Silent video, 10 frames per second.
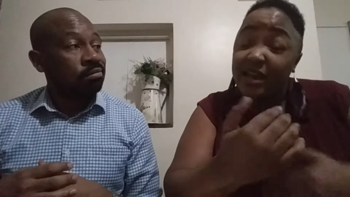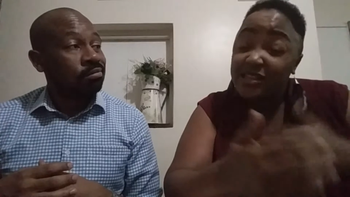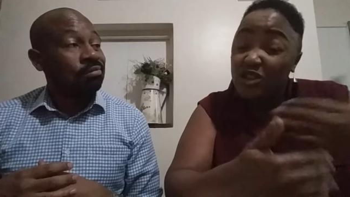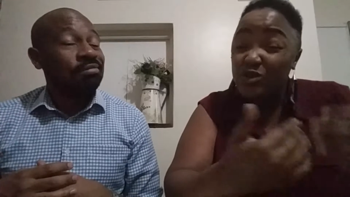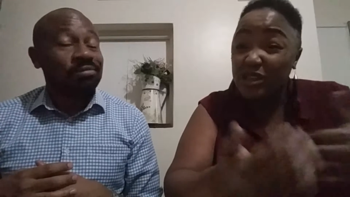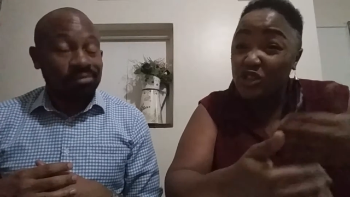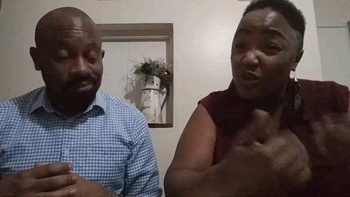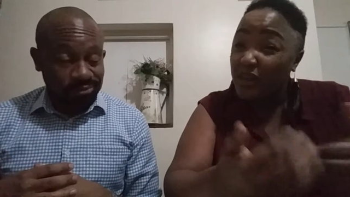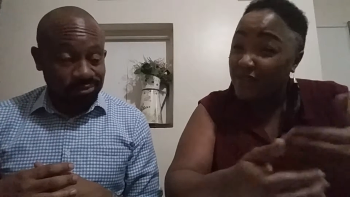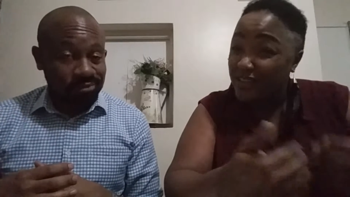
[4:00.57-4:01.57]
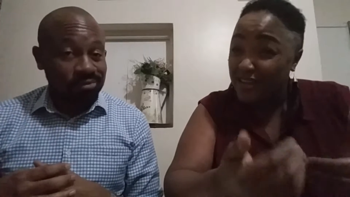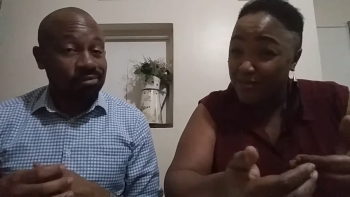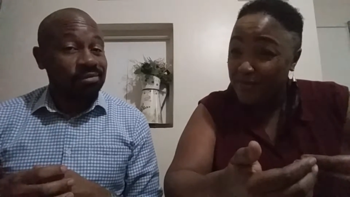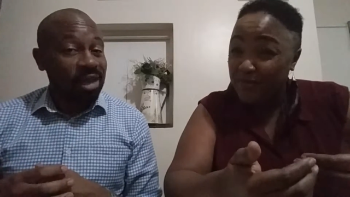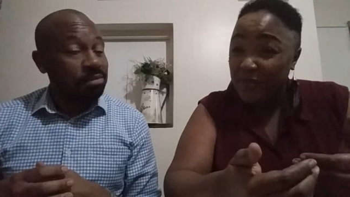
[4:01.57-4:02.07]
Speaker 1: excuses you're giving
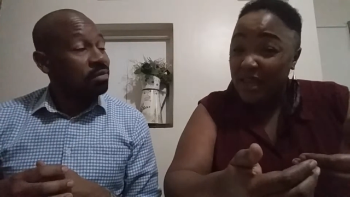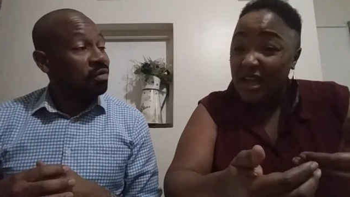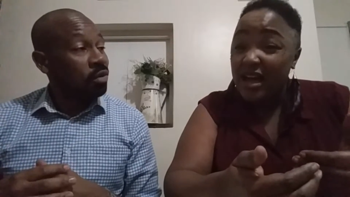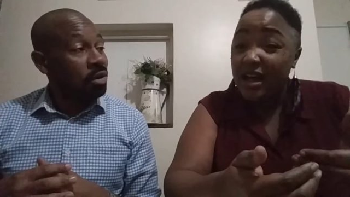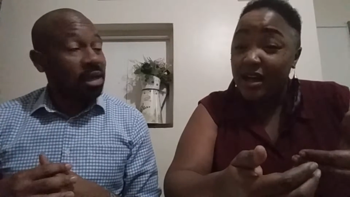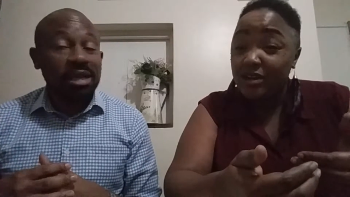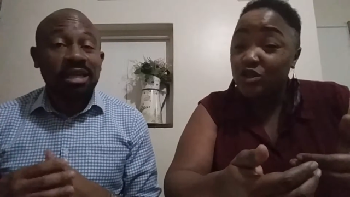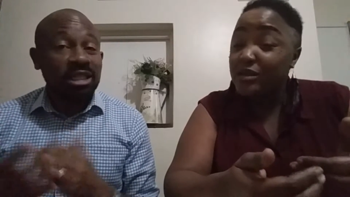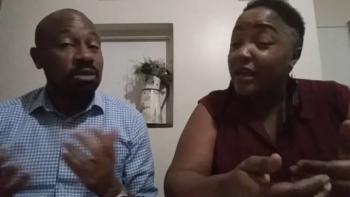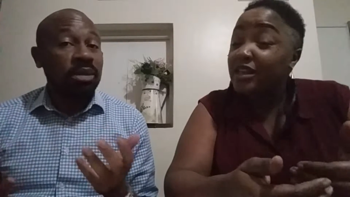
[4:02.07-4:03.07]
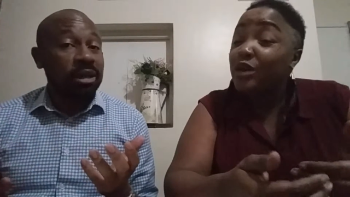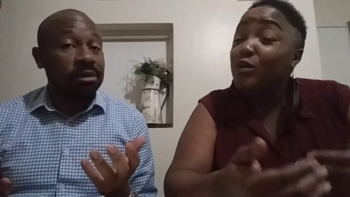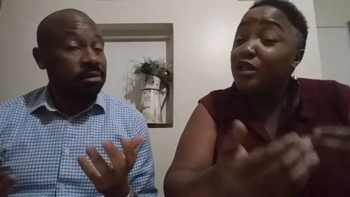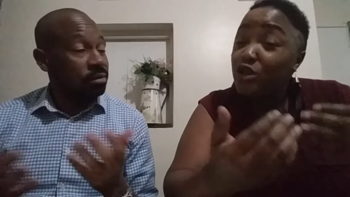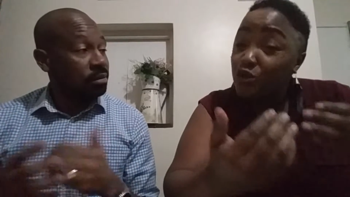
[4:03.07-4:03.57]
them, yeah, uh, that they
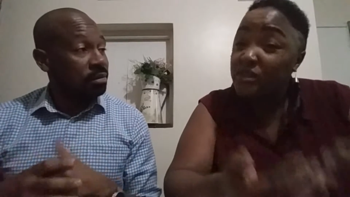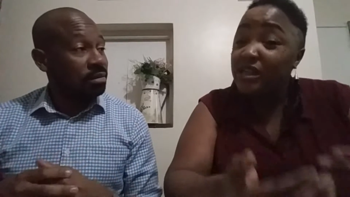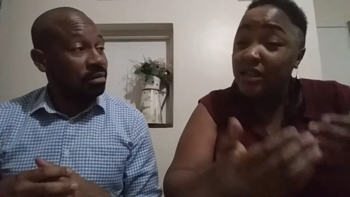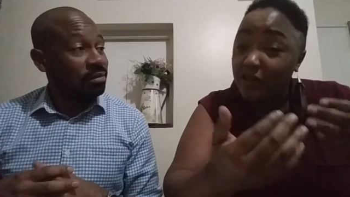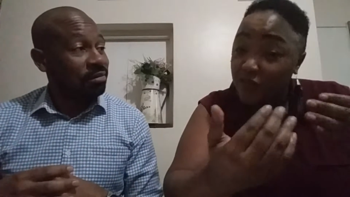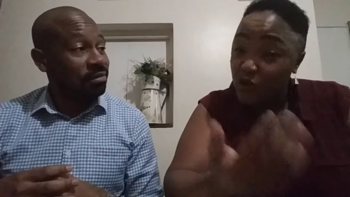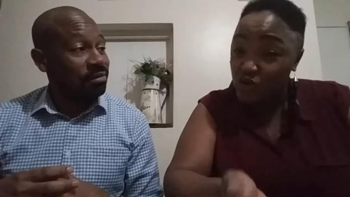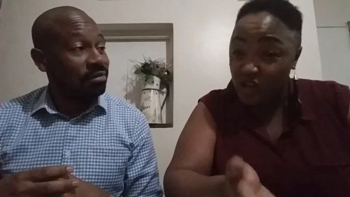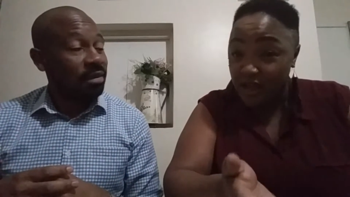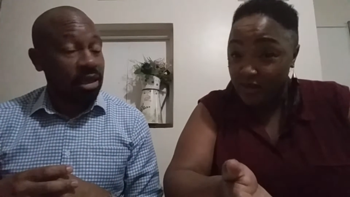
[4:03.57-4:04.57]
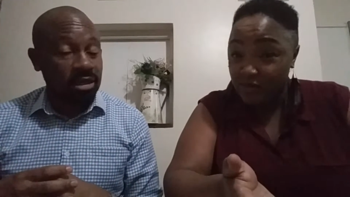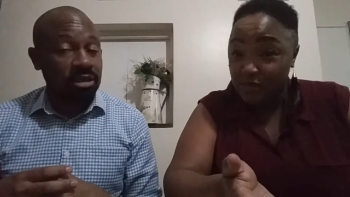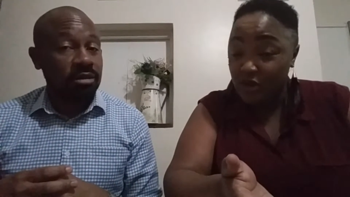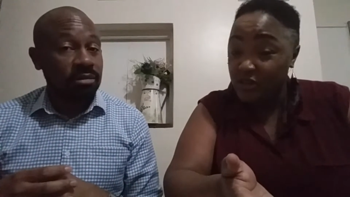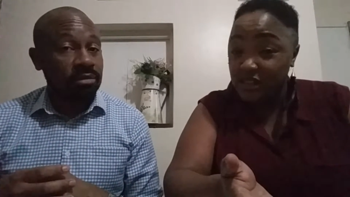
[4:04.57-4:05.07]
will use in the future. Yes.
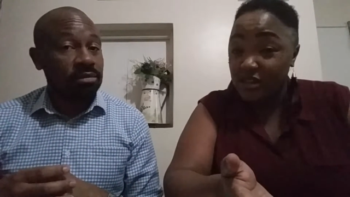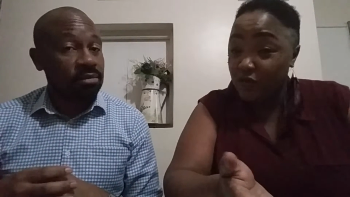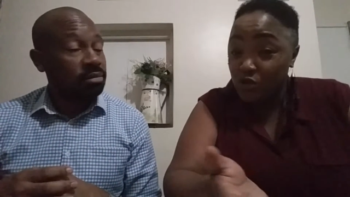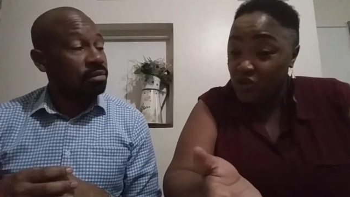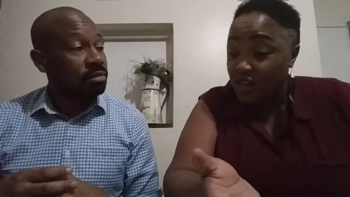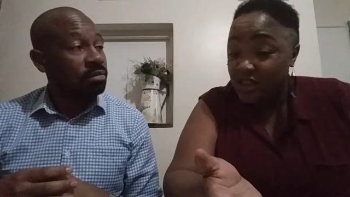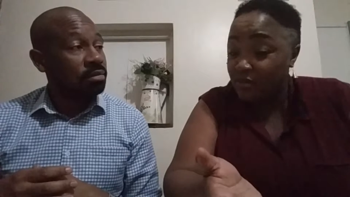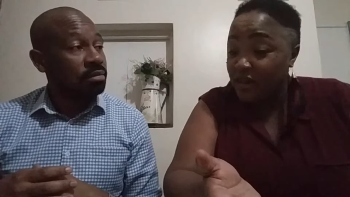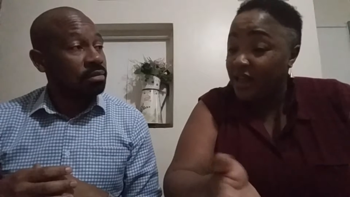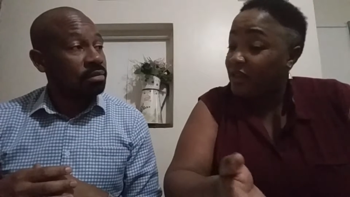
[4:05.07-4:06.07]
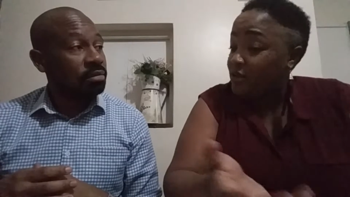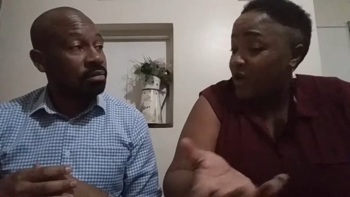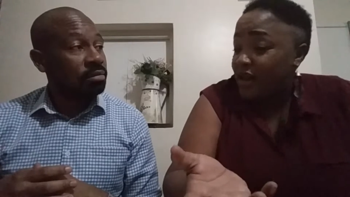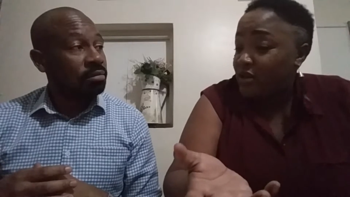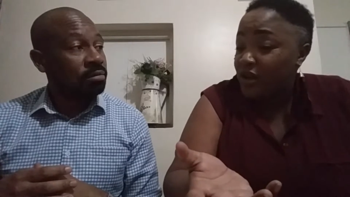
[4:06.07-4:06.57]
Because in the future, they'll be like, look,
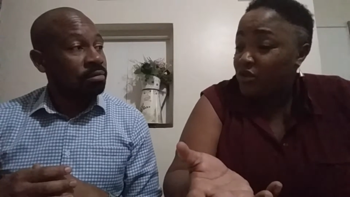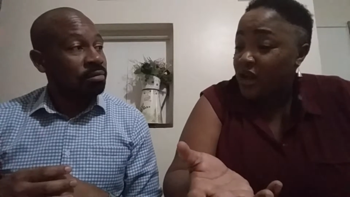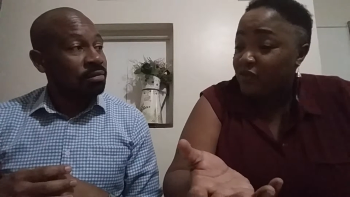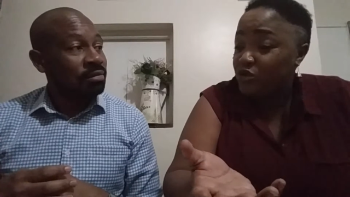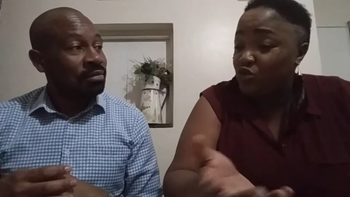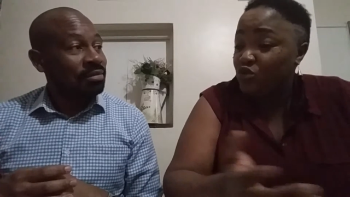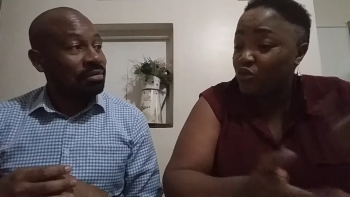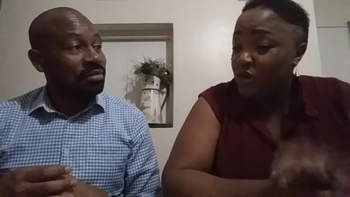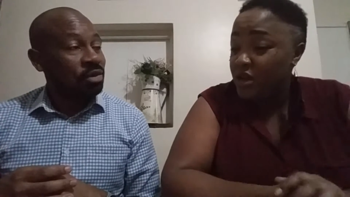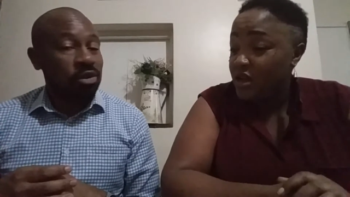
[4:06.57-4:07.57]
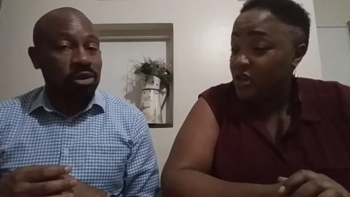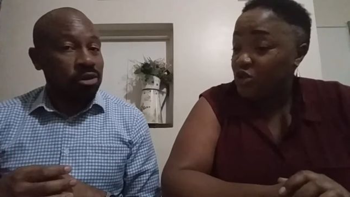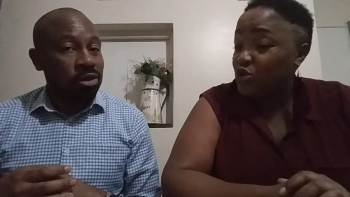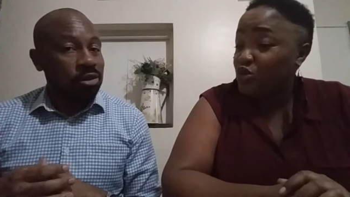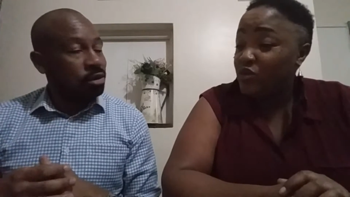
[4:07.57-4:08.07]
I, I don't have to...
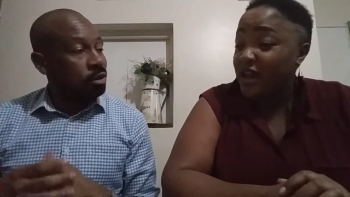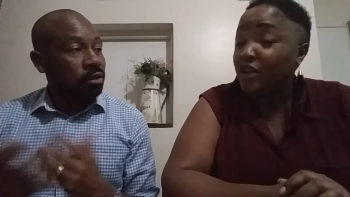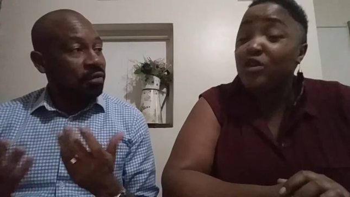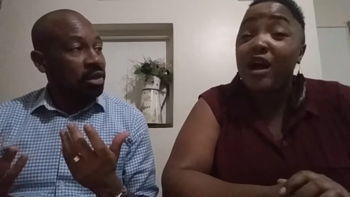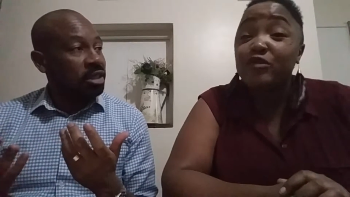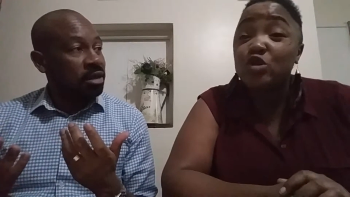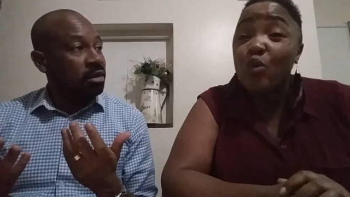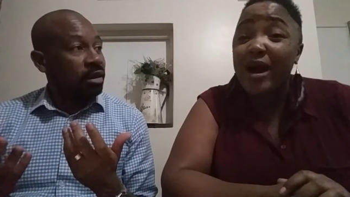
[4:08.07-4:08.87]
to do that. I don't have anything. to